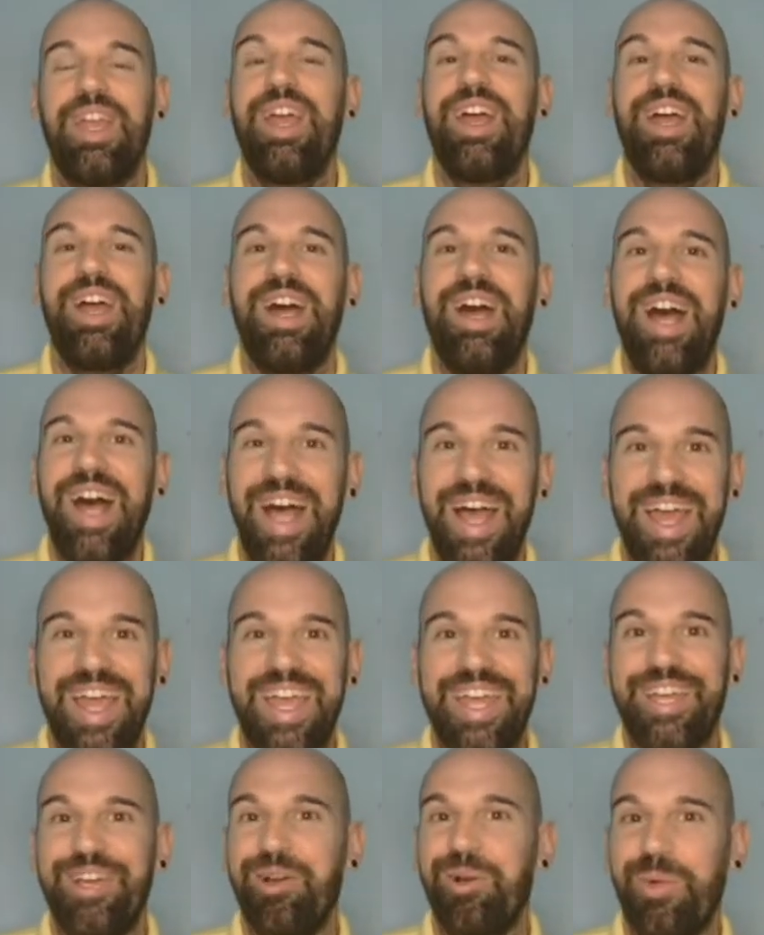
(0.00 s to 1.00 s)

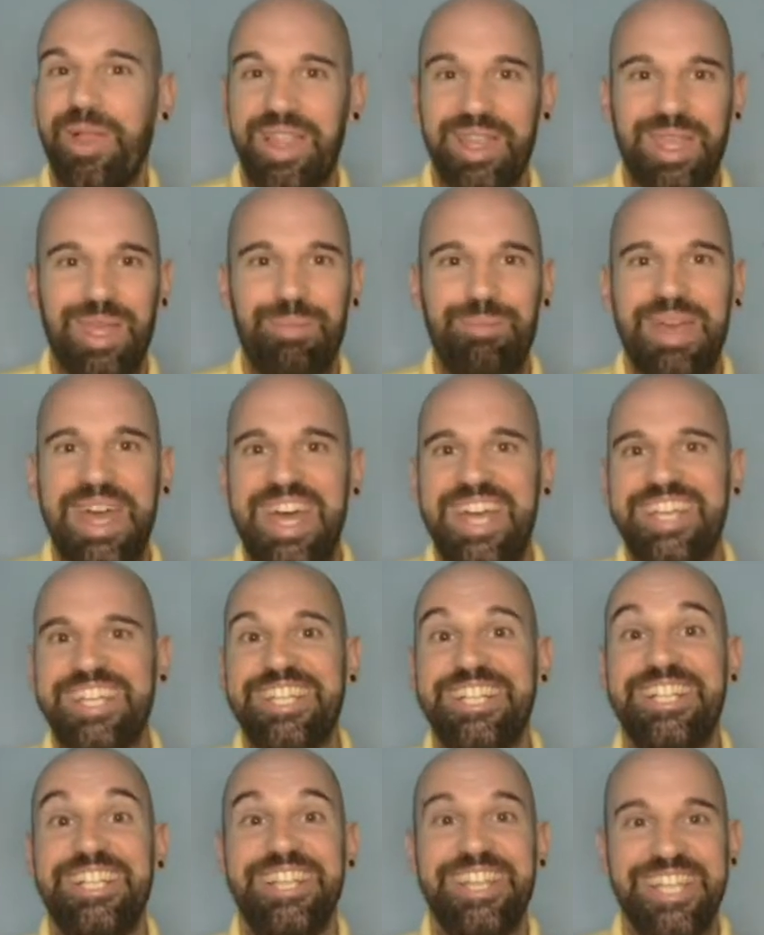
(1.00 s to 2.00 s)
Hi, welcome back.
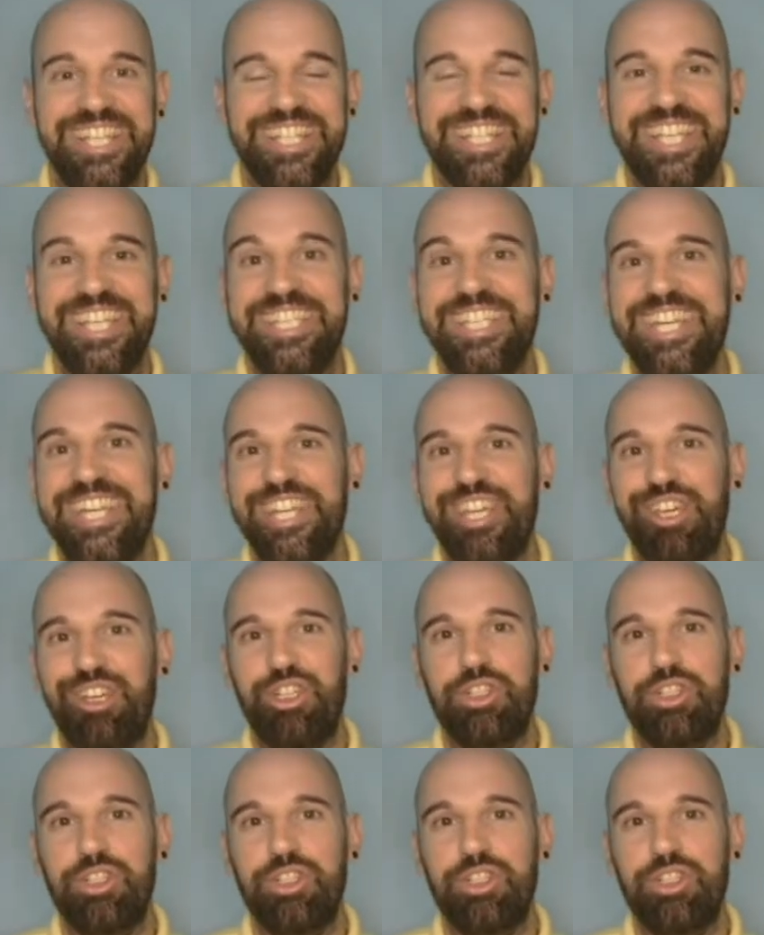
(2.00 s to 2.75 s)
Let's continue.